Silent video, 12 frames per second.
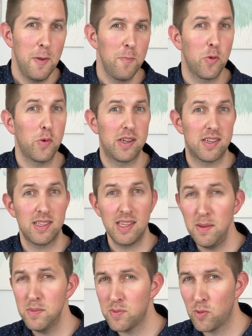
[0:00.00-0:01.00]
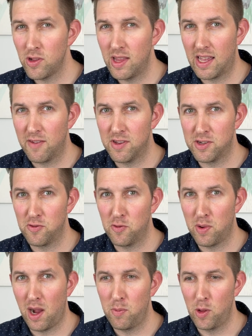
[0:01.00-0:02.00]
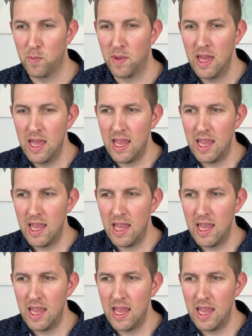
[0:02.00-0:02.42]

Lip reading: which seems more like a visual problem,